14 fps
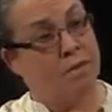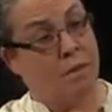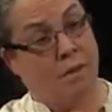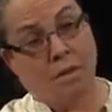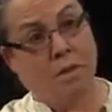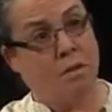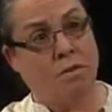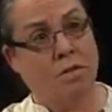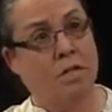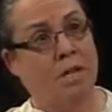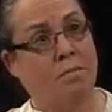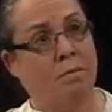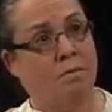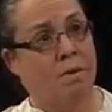and those
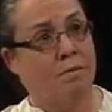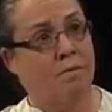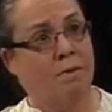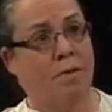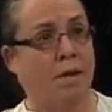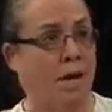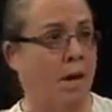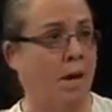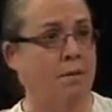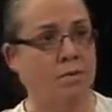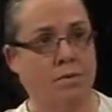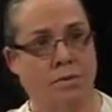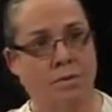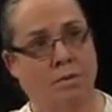sleeping rough in
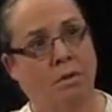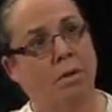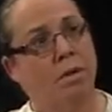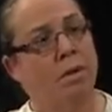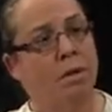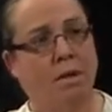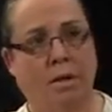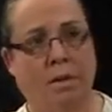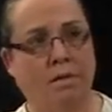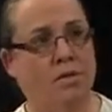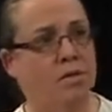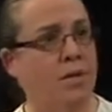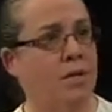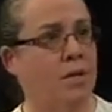gardens and the
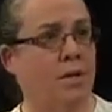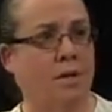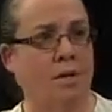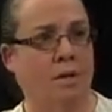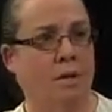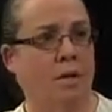city,